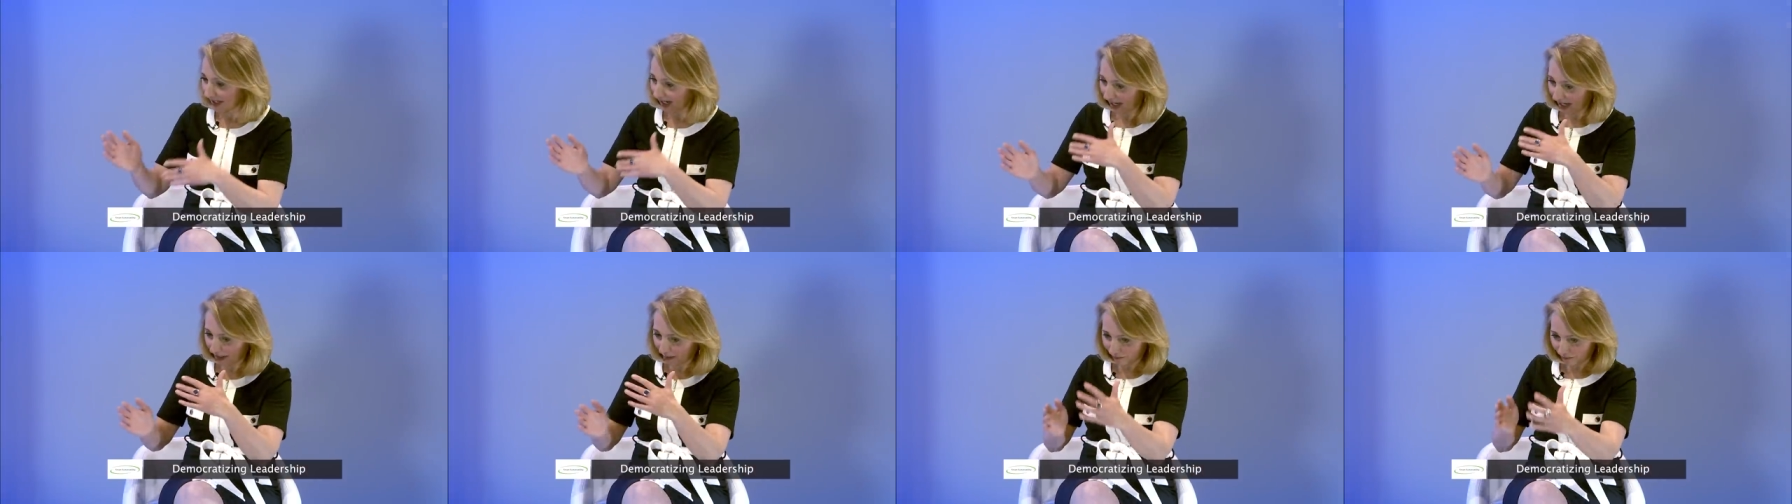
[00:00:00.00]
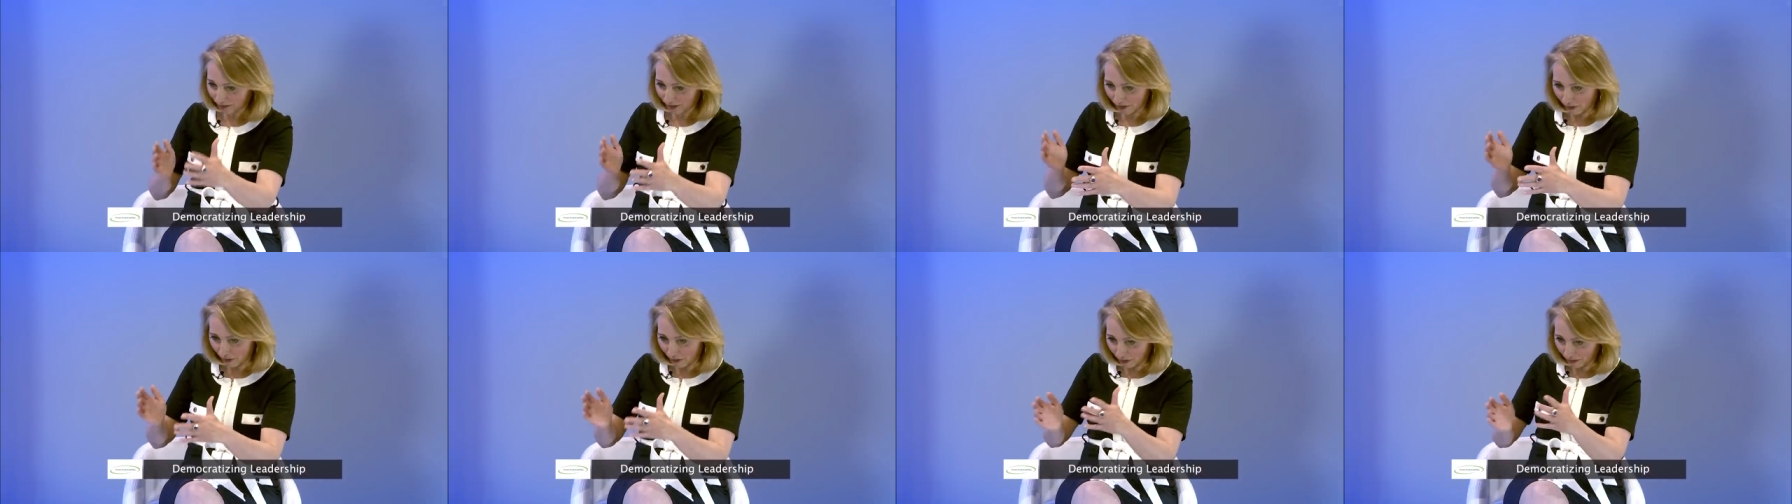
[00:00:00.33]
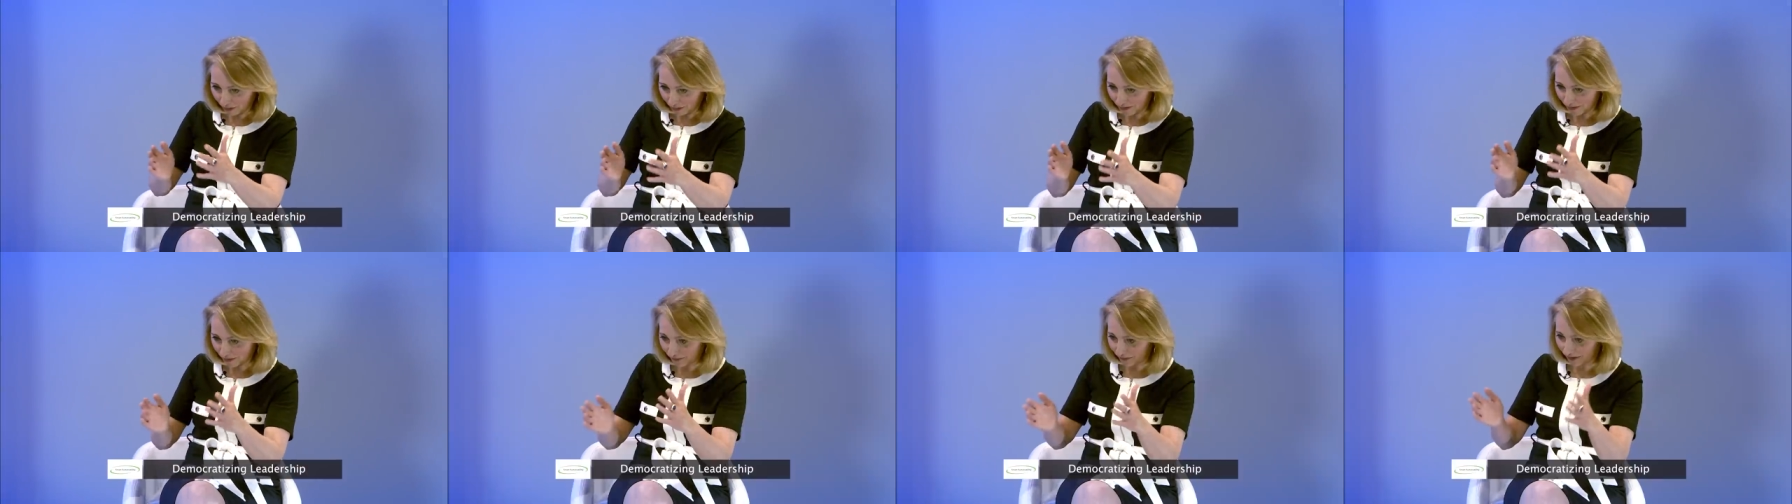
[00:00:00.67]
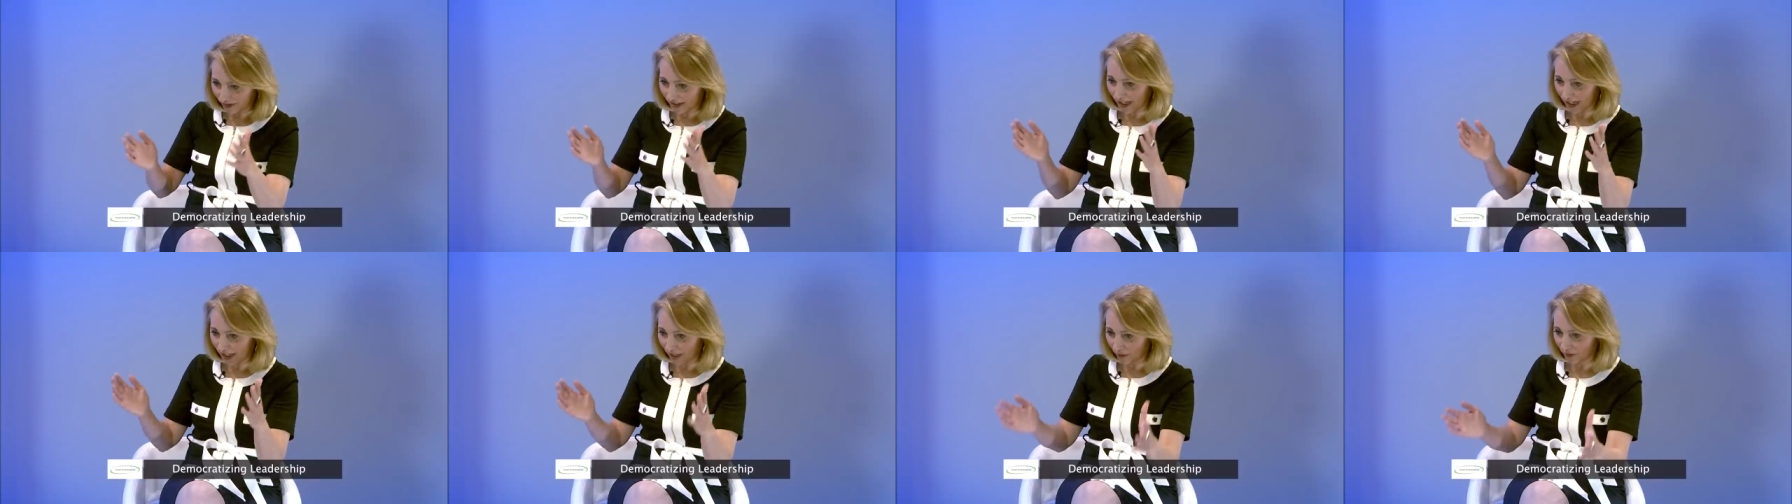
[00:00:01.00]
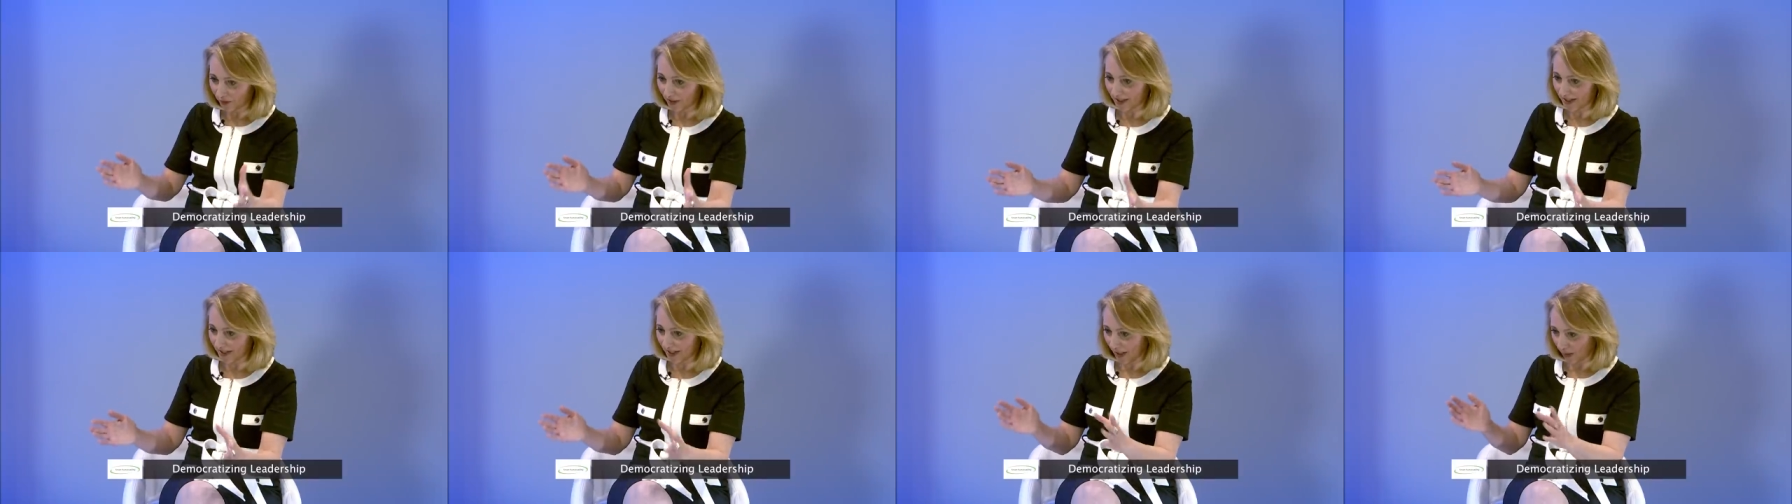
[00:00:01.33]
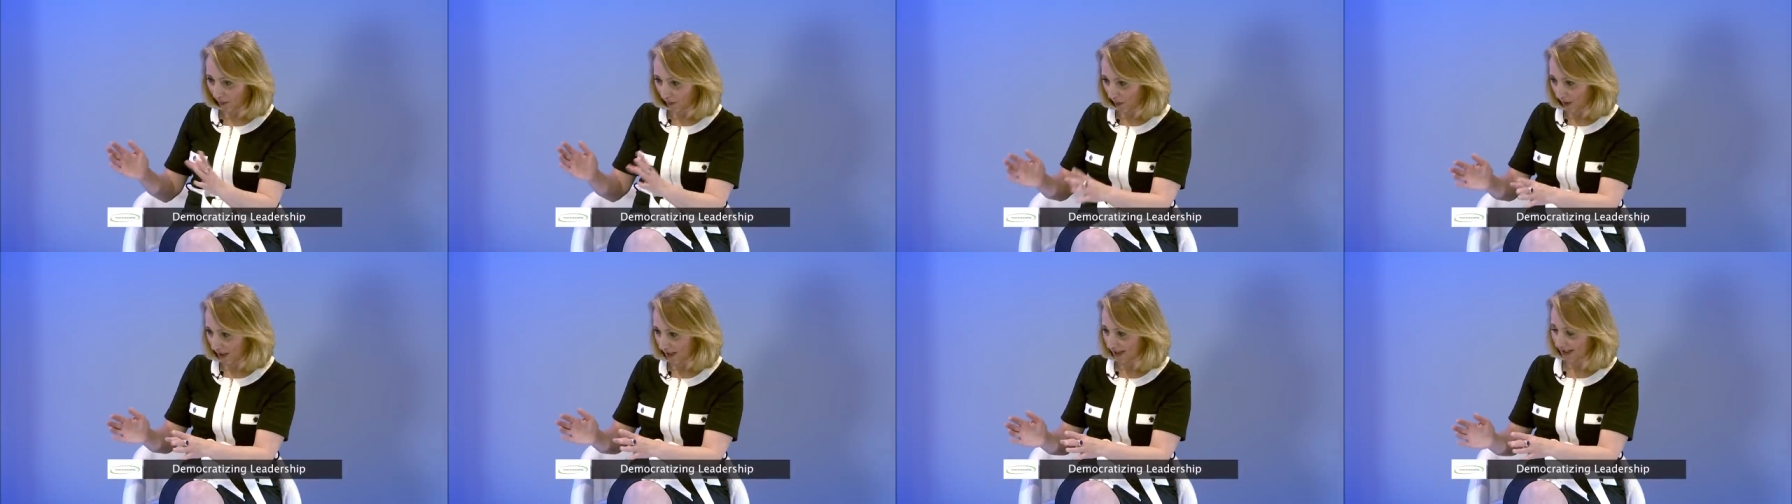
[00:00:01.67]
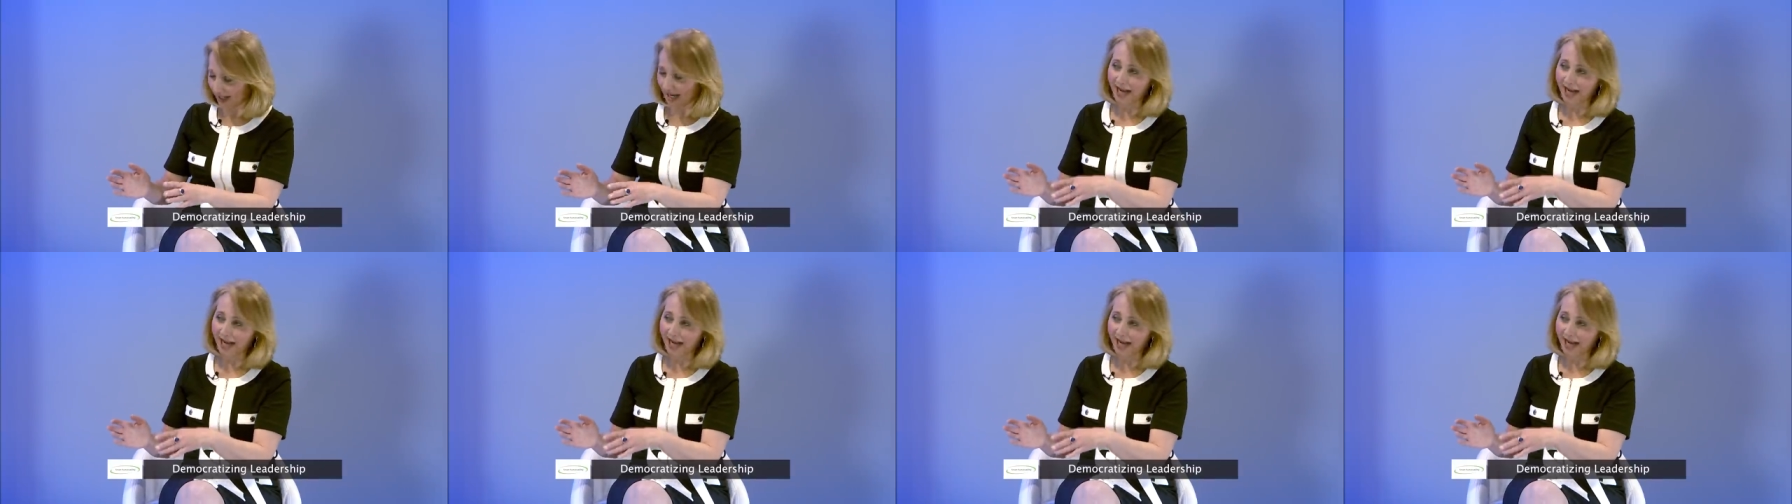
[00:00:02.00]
kind of in all different areas at once.